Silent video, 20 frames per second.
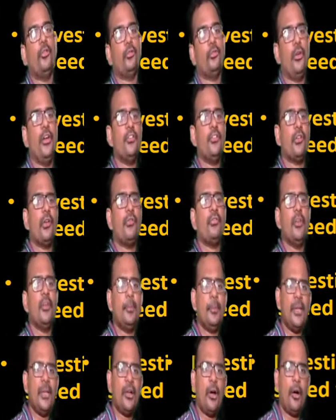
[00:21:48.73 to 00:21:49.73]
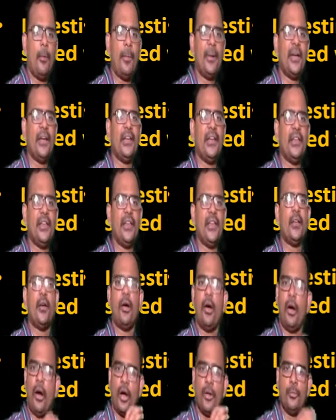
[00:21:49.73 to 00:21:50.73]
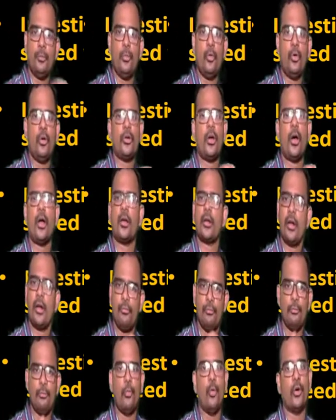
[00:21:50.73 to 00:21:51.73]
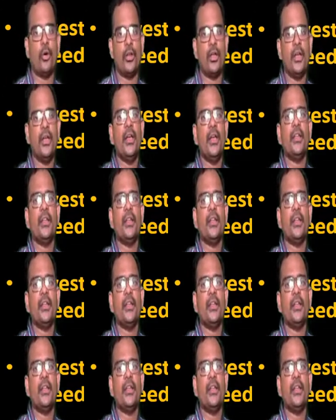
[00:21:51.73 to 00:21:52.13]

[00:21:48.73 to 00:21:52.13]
So instead of simply operating in on mode or off mode,